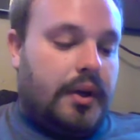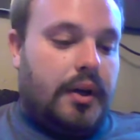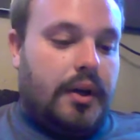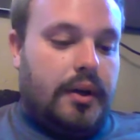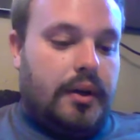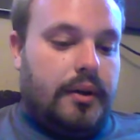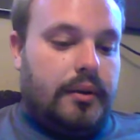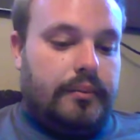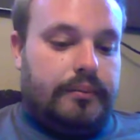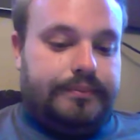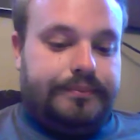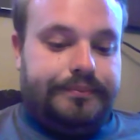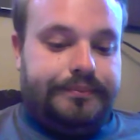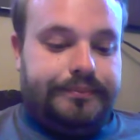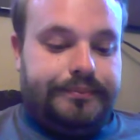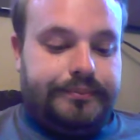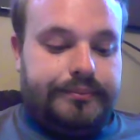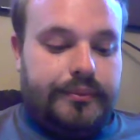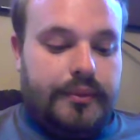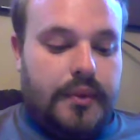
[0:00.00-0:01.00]
um,
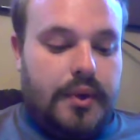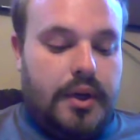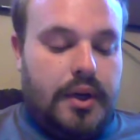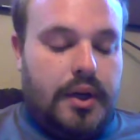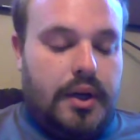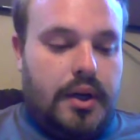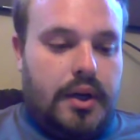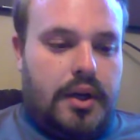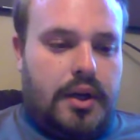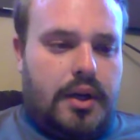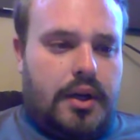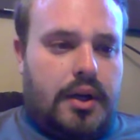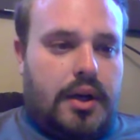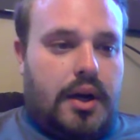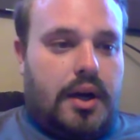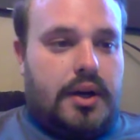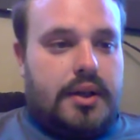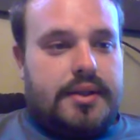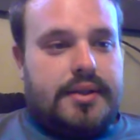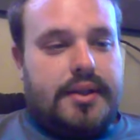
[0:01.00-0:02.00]

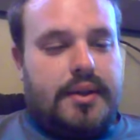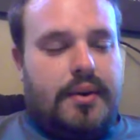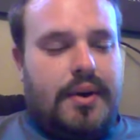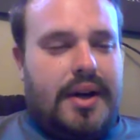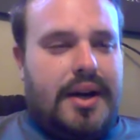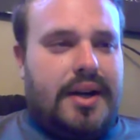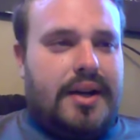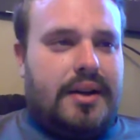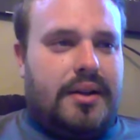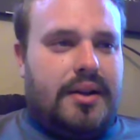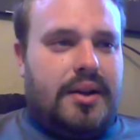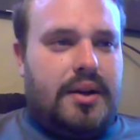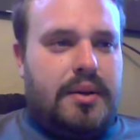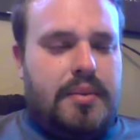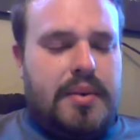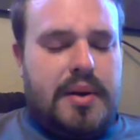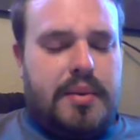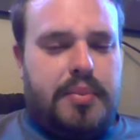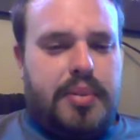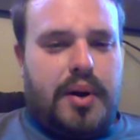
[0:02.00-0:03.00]
also, I had a little
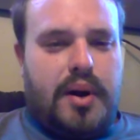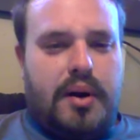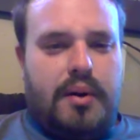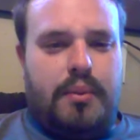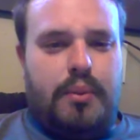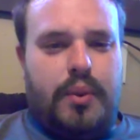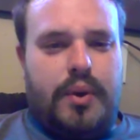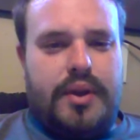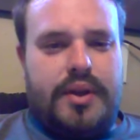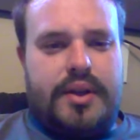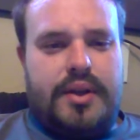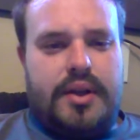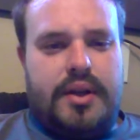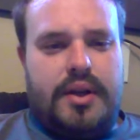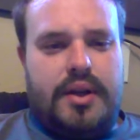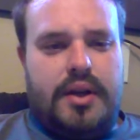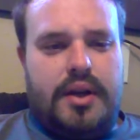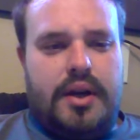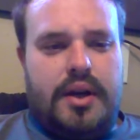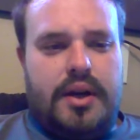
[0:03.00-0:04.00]
bit of problem with
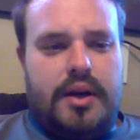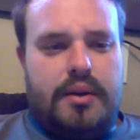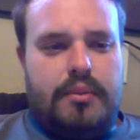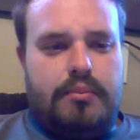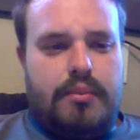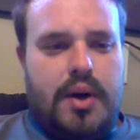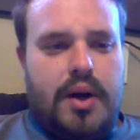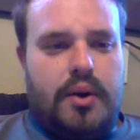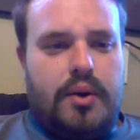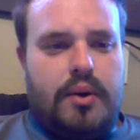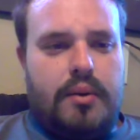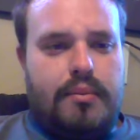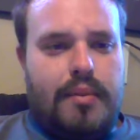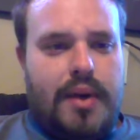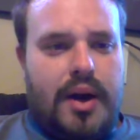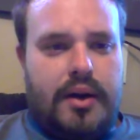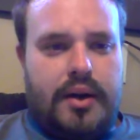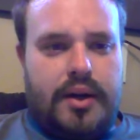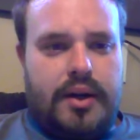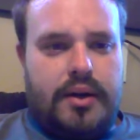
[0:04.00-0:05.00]
the motor
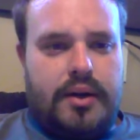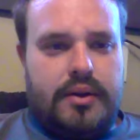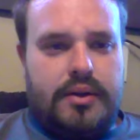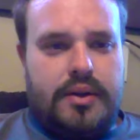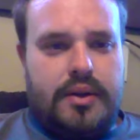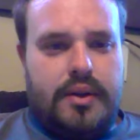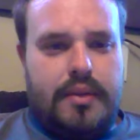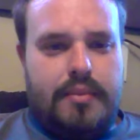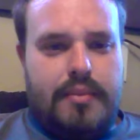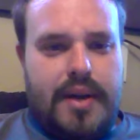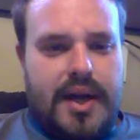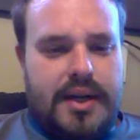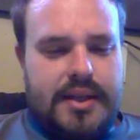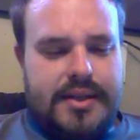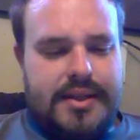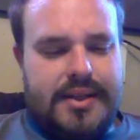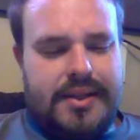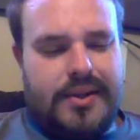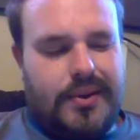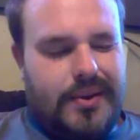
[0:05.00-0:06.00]
mounting onto the
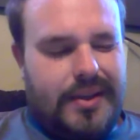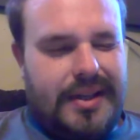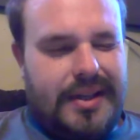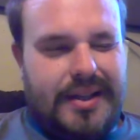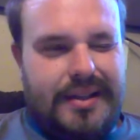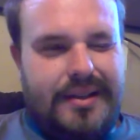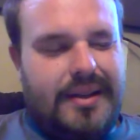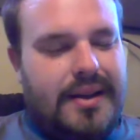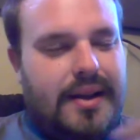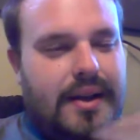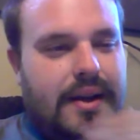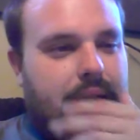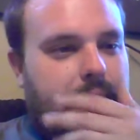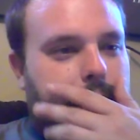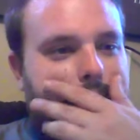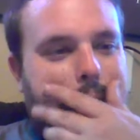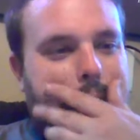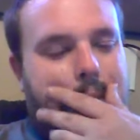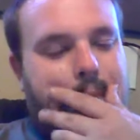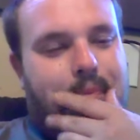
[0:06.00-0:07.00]
bicycle. I
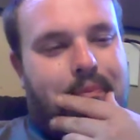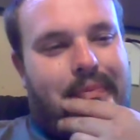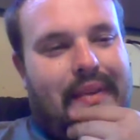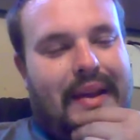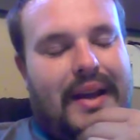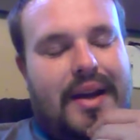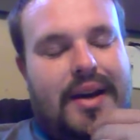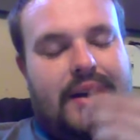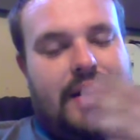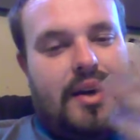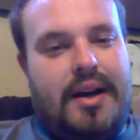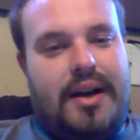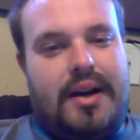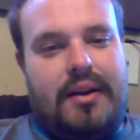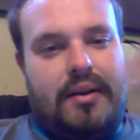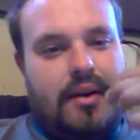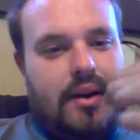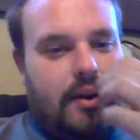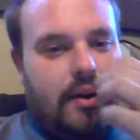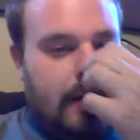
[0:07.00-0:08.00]

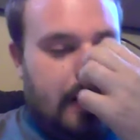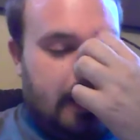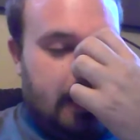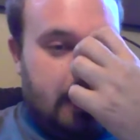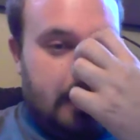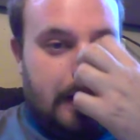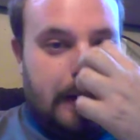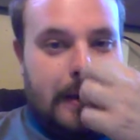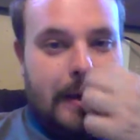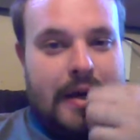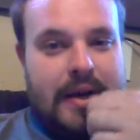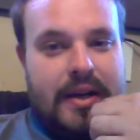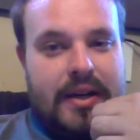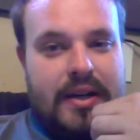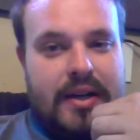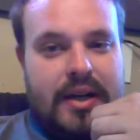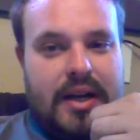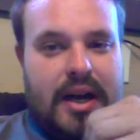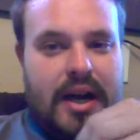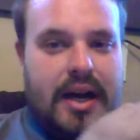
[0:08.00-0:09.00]
don't know, it
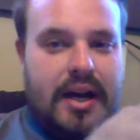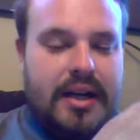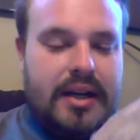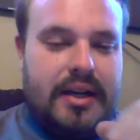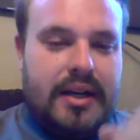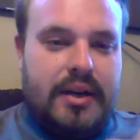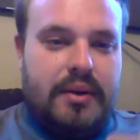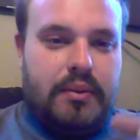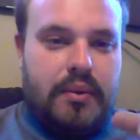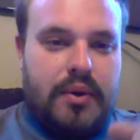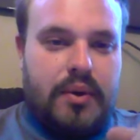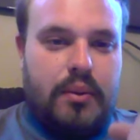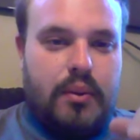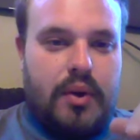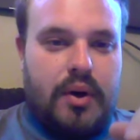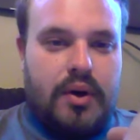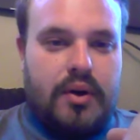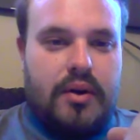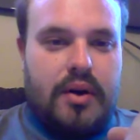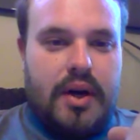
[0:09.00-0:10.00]
kind of didn't want to
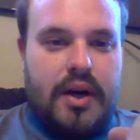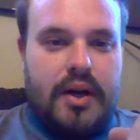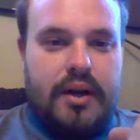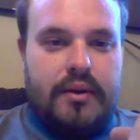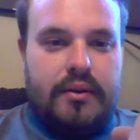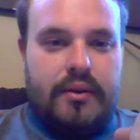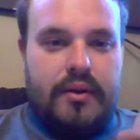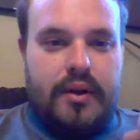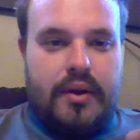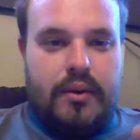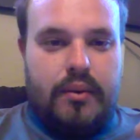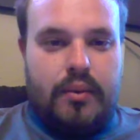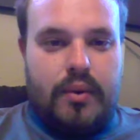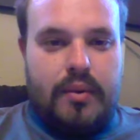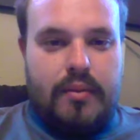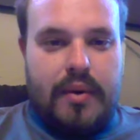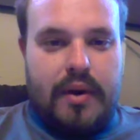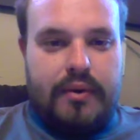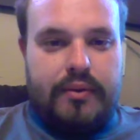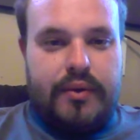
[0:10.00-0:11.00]
work right.
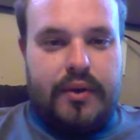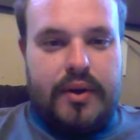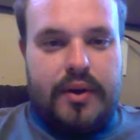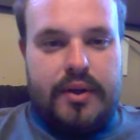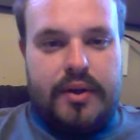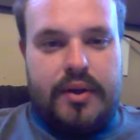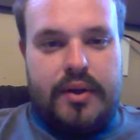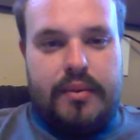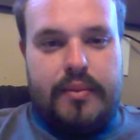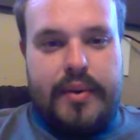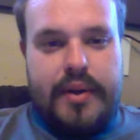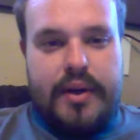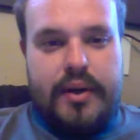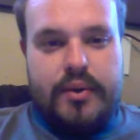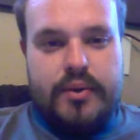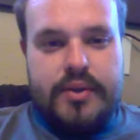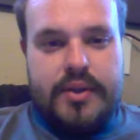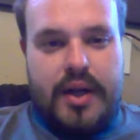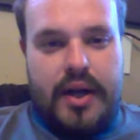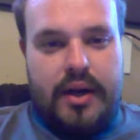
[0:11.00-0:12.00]
Where my front tube it
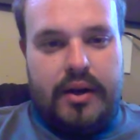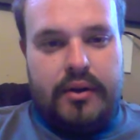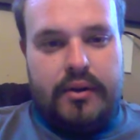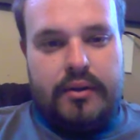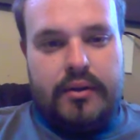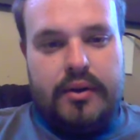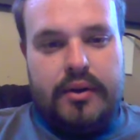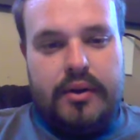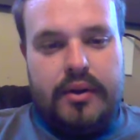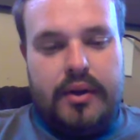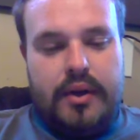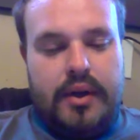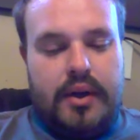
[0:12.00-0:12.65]
goes down